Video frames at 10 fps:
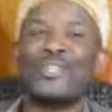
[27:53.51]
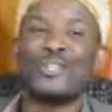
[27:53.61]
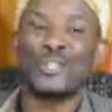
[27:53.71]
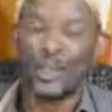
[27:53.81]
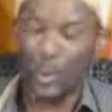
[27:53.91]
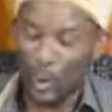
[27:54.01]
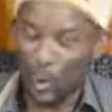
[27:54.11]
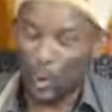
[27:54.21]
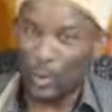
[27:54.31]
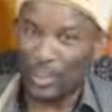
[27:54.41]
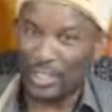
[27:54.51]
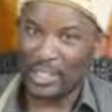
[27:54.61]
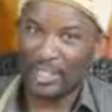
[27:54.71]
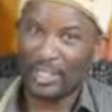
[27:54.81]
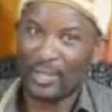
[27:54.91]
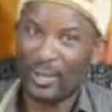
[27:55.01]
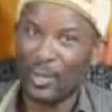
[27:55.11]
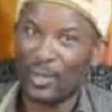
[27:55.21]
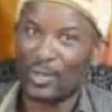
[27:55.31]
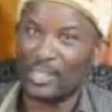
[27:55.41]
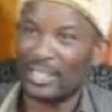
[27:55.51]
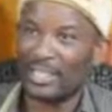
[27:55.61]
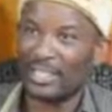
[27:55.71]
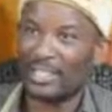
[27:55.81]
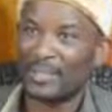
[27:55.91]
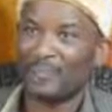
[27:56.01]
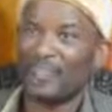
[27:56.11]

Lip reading: So all those things.